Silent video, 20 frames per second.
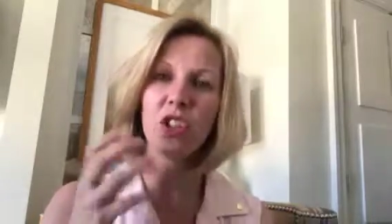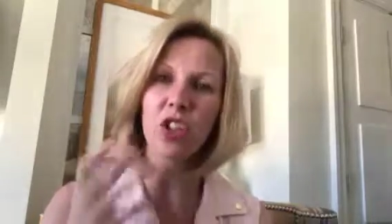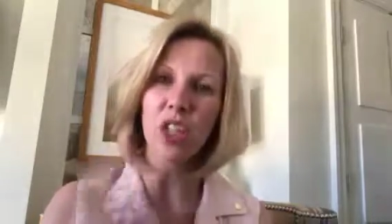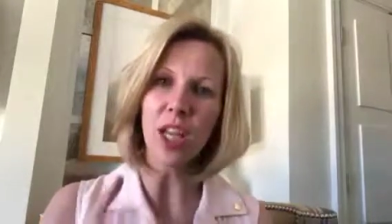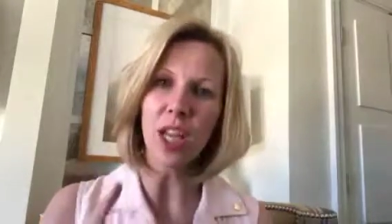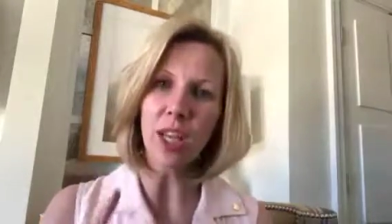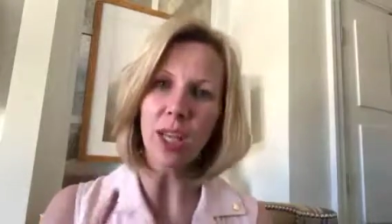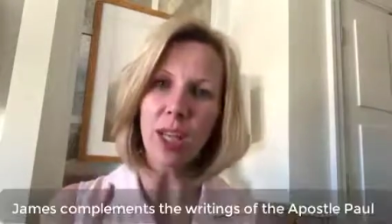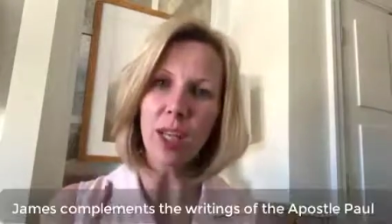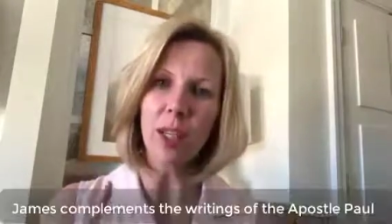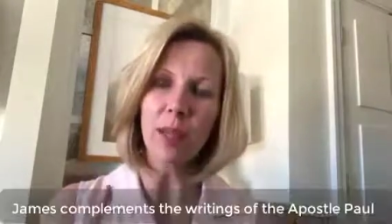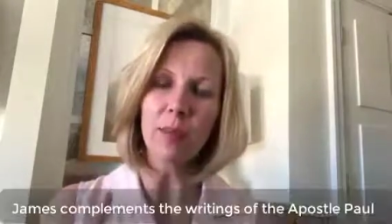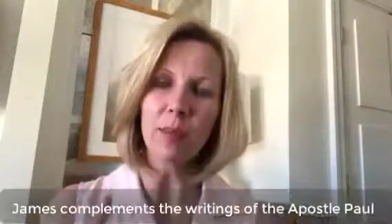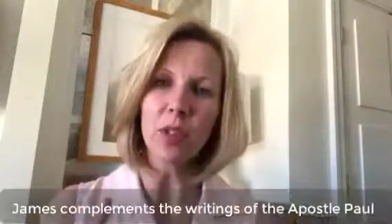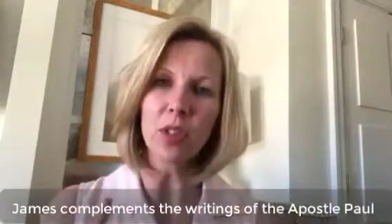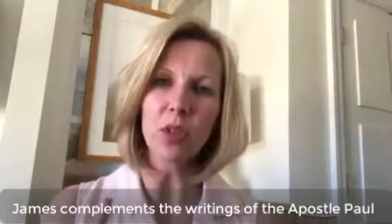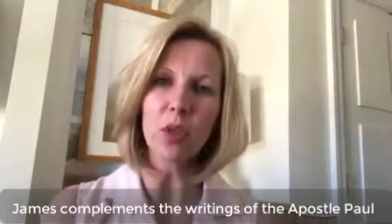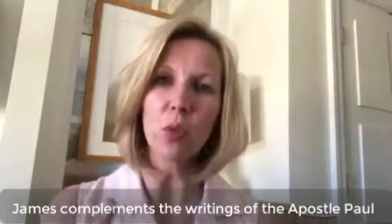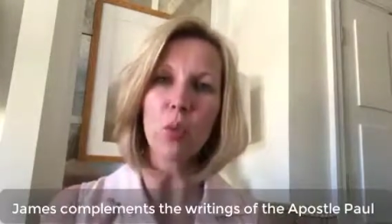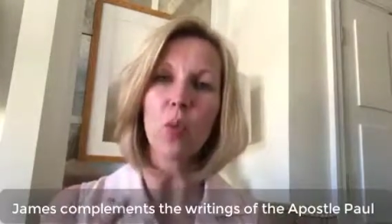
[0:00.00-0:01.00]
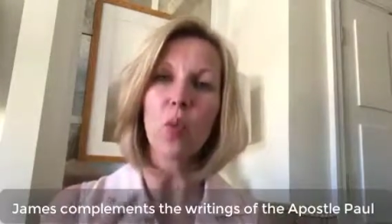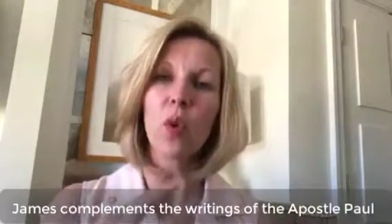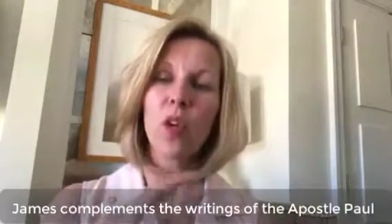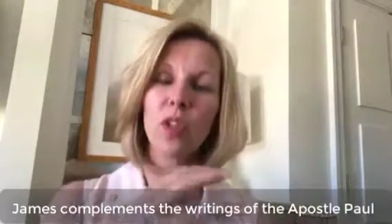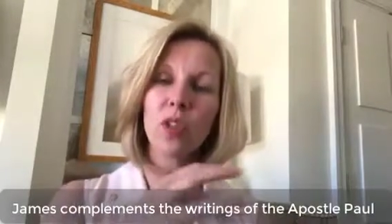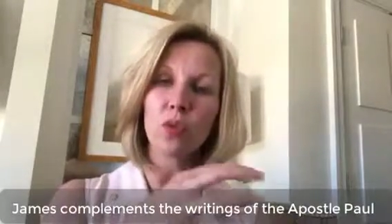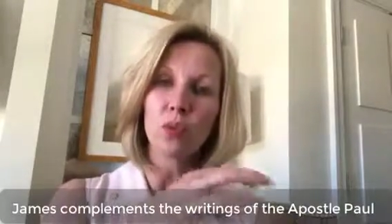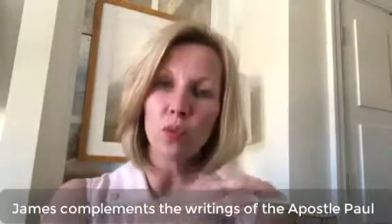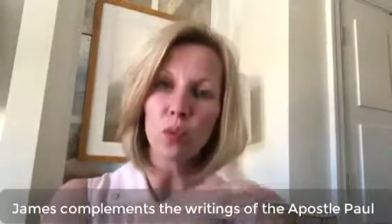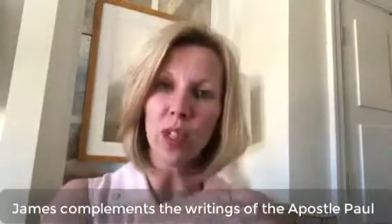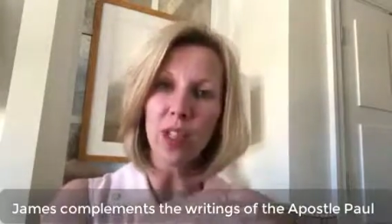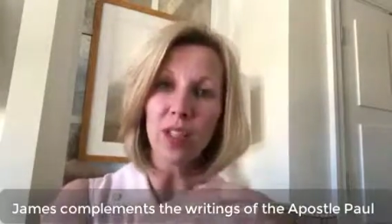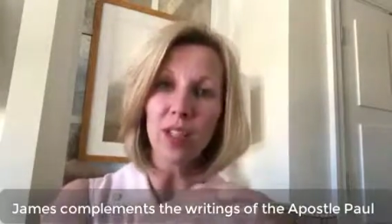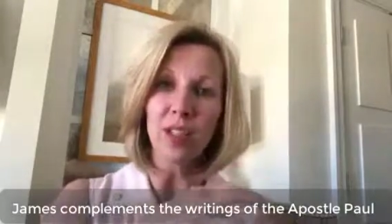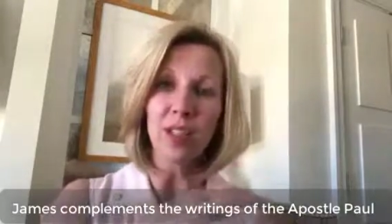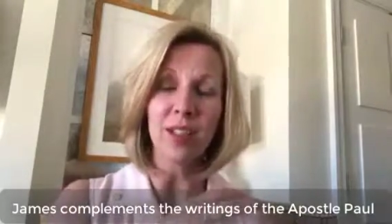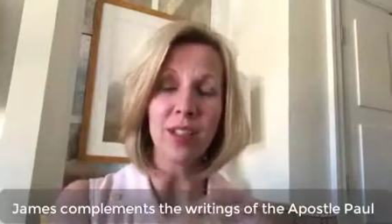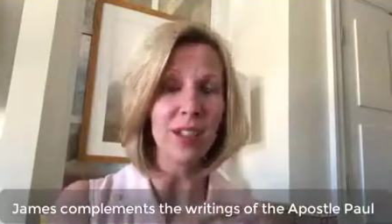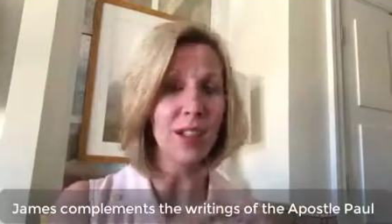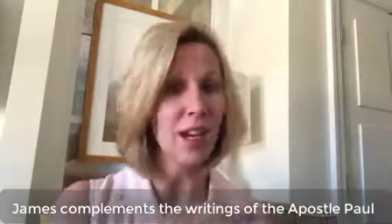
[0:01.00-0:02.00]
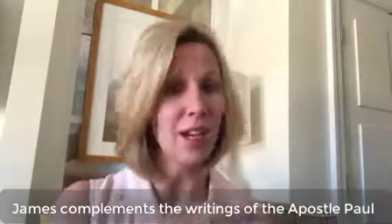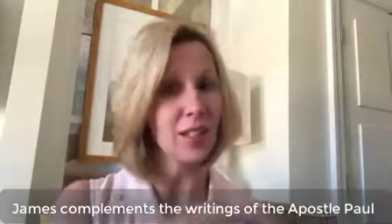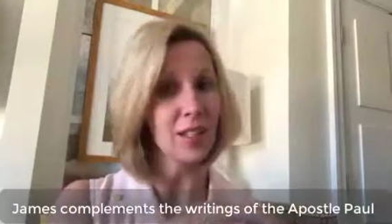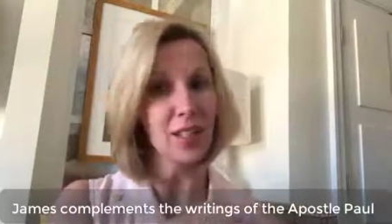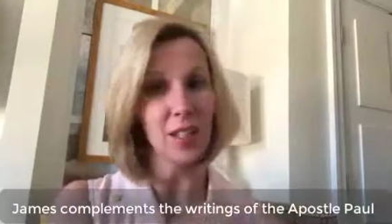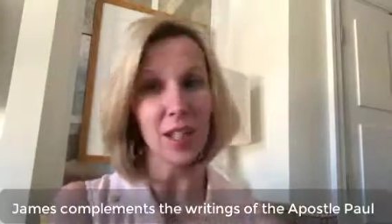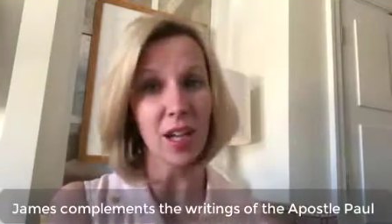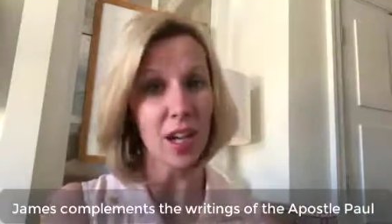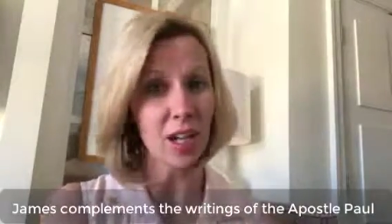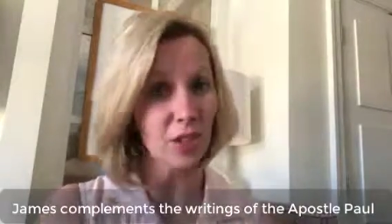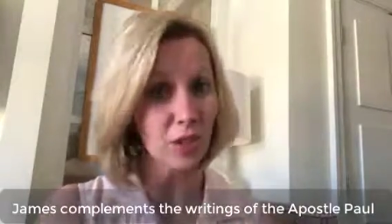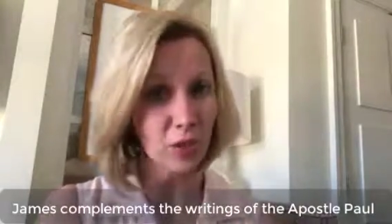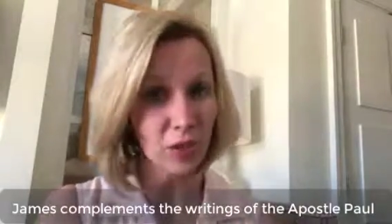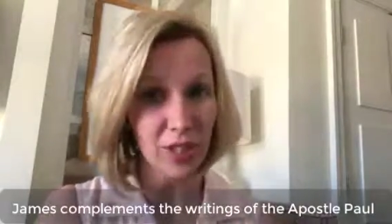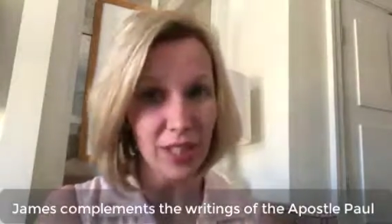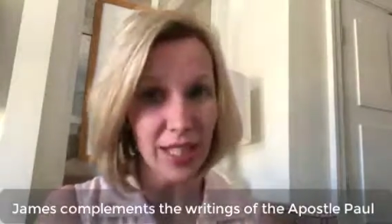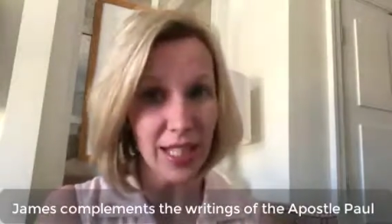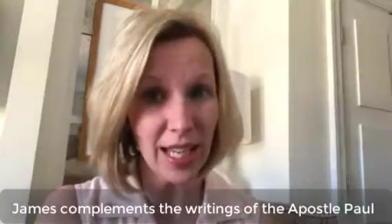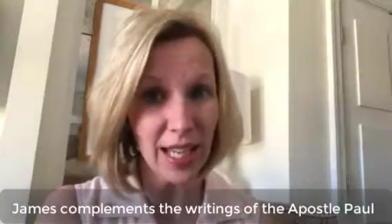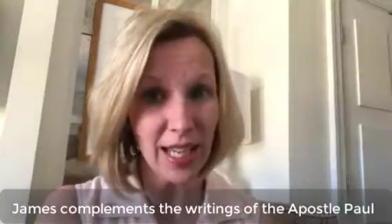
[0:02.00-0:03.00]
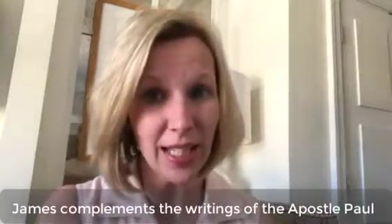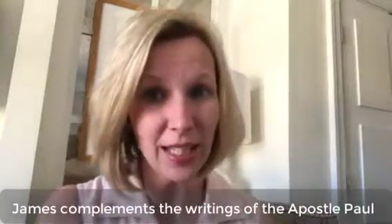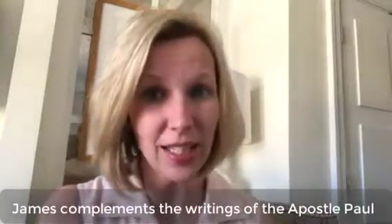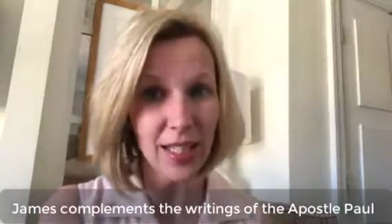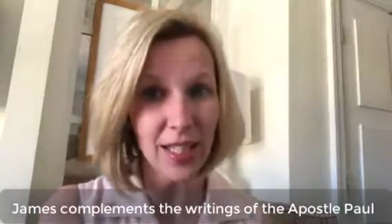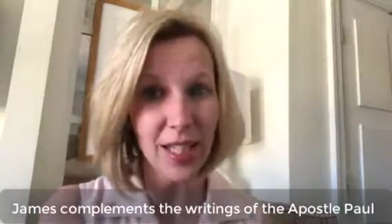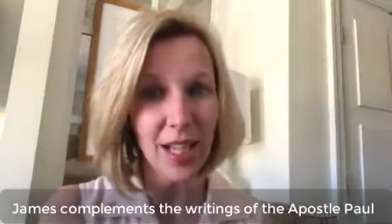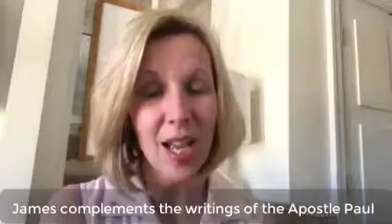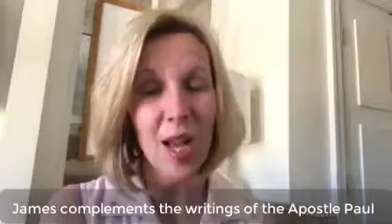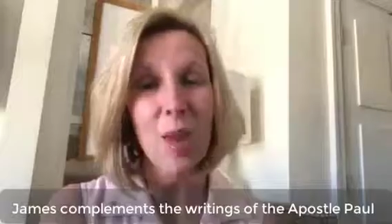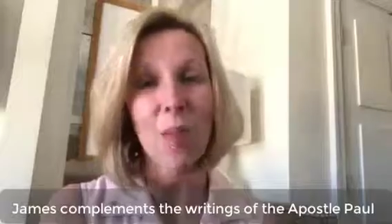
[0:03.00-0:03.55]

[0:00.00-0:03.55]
James was written not to contradict,